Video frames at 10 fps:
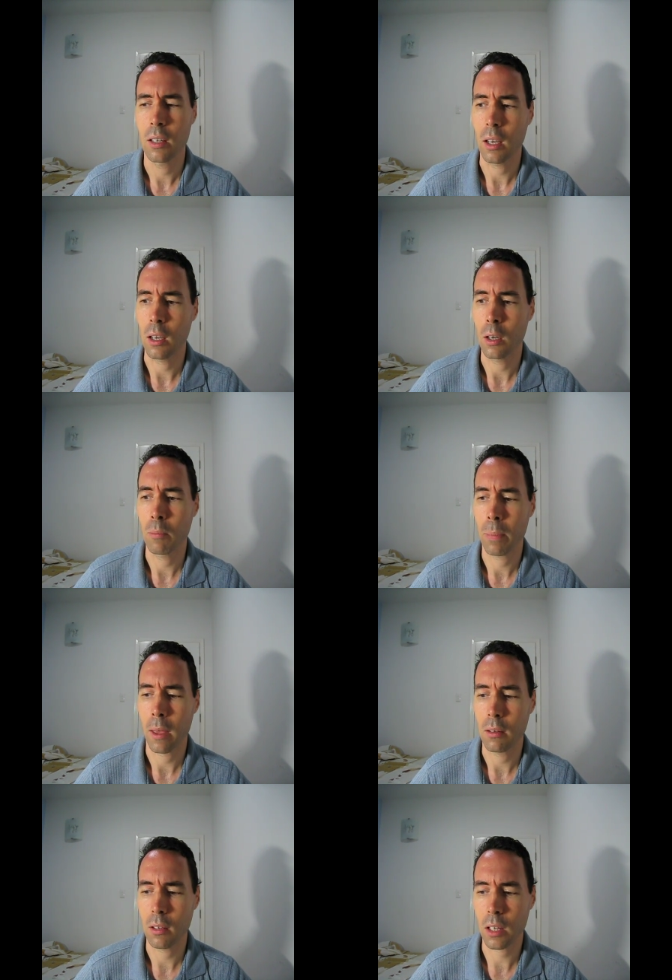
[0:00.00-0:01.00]

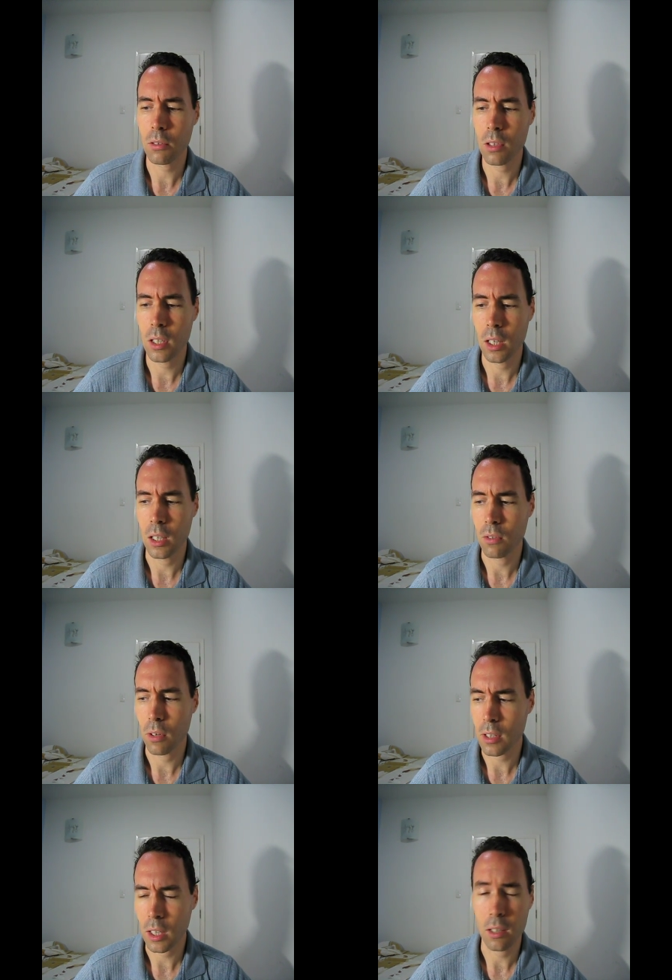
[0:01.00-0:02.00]
The electricity, as
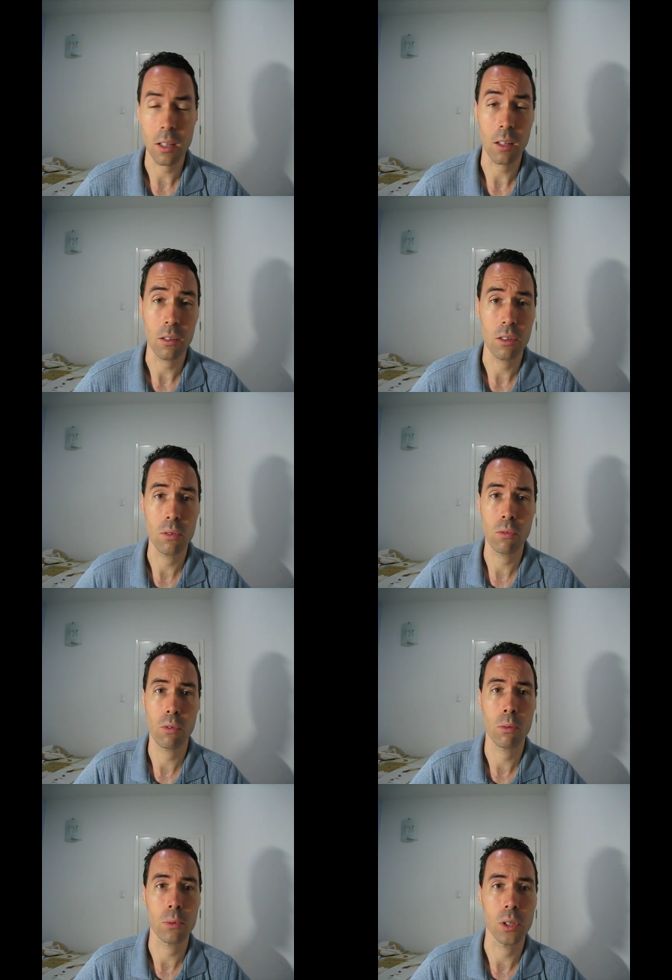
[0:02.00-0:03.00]
far as I can tell, is
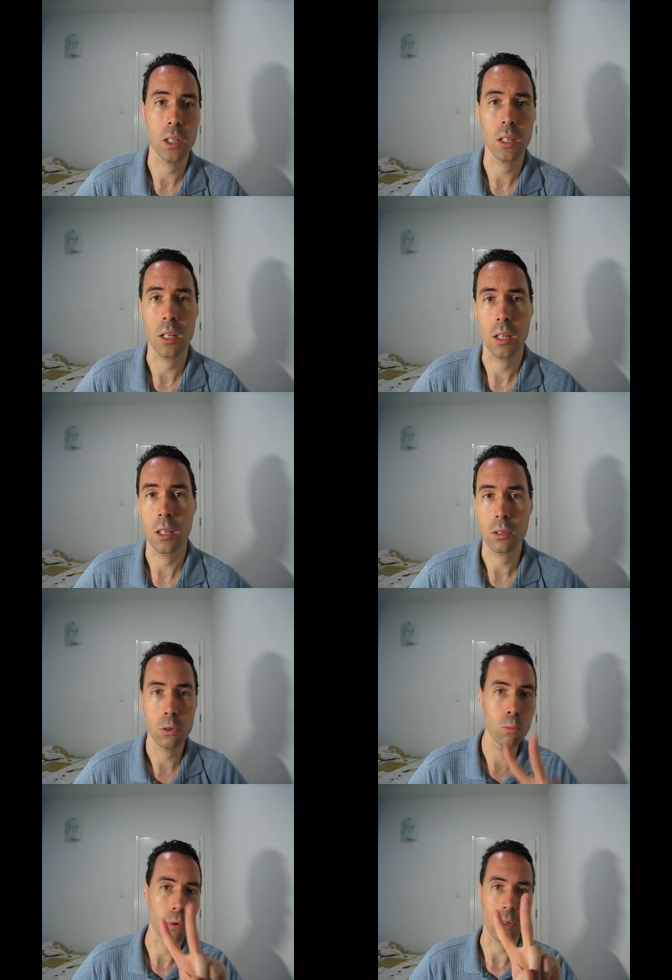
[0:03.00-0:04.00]
uniformly
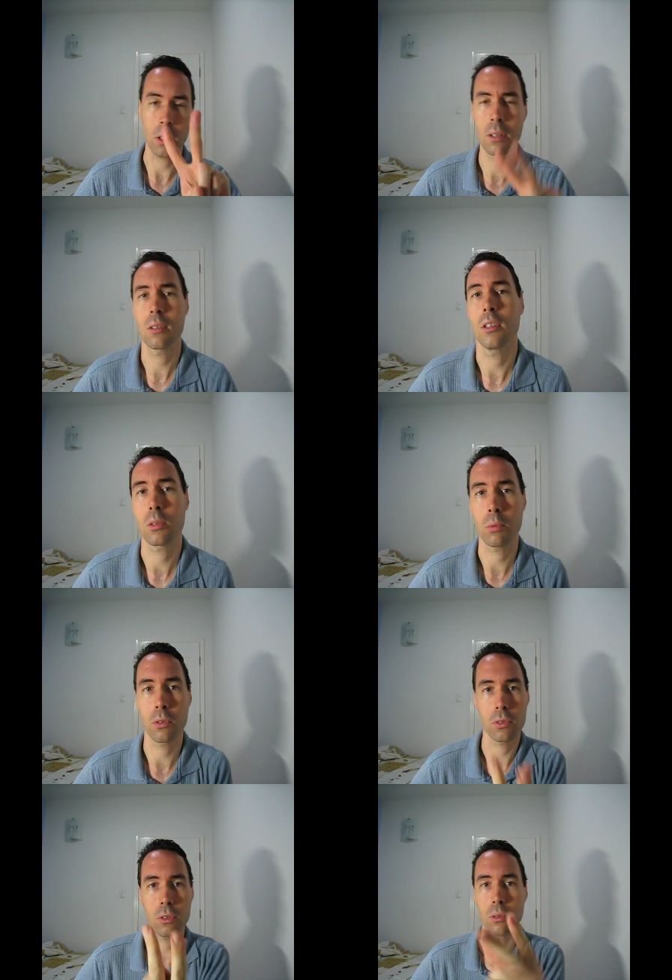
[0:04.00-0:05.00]
two-prong as
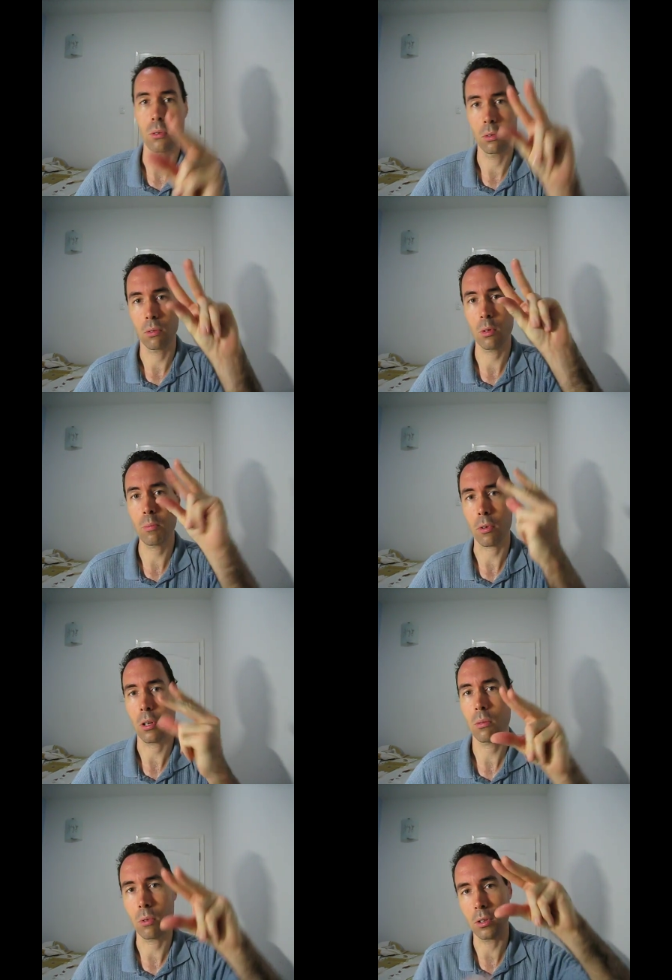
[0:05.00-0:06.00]
opposed to
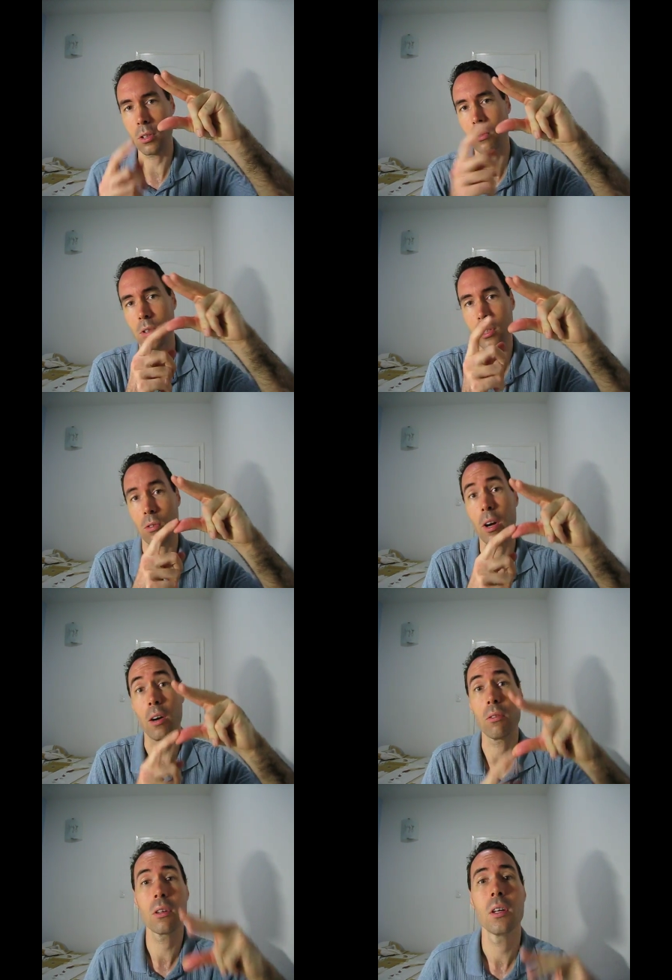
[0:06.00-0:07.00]
three-prong, where this one is a
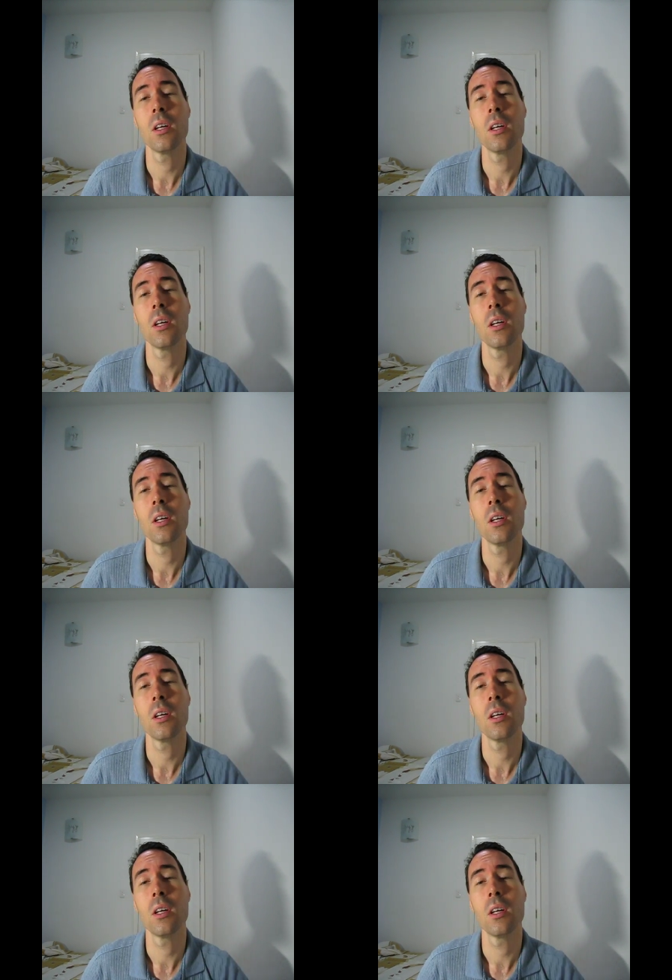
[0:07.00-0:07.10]
ground.